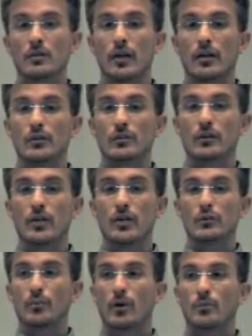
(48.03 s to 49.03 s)
As
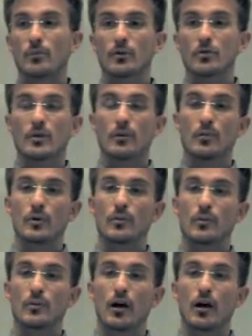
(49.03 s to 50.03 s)
you probably know, some
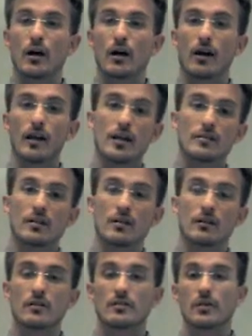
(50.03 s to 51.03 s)
people are against
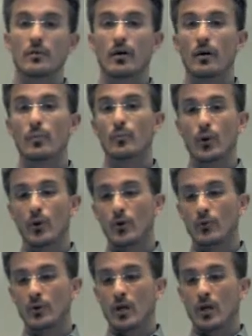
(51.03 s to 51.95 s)
it, some are pro.